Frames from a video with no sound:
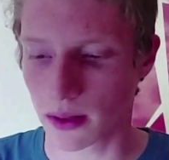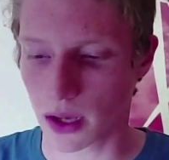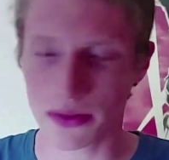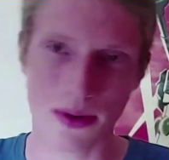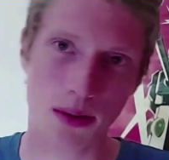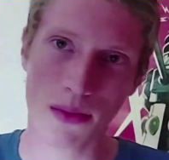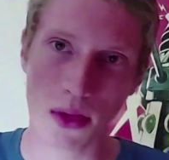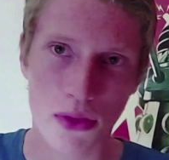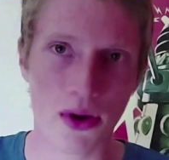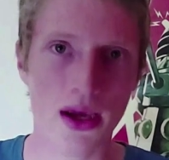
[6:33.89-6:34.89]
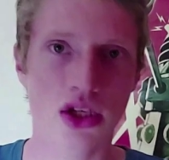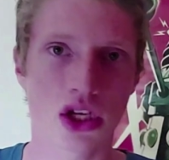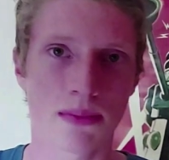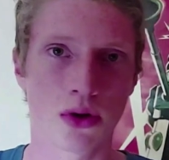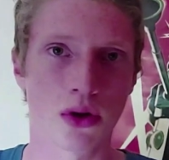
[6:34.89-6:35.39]
Like the, the three
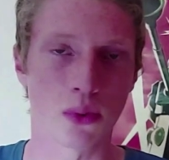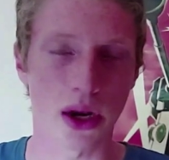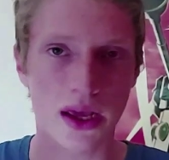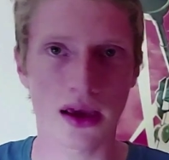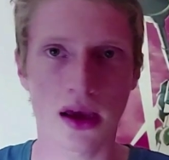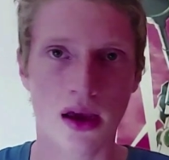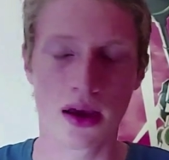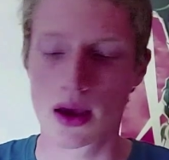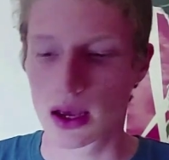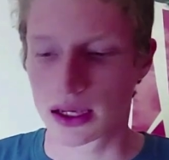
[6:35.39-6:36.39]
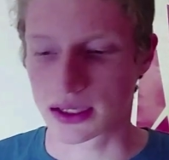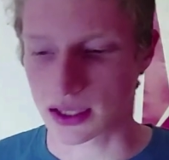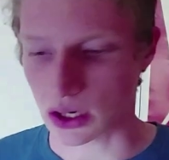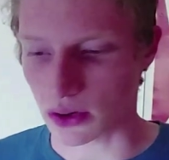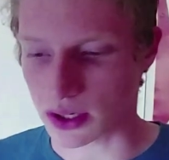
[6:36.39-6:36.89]
Chibnall-Whittaker
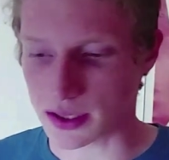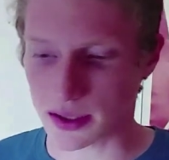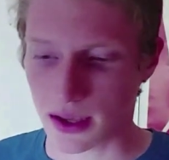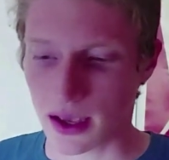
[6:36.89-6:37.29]
series,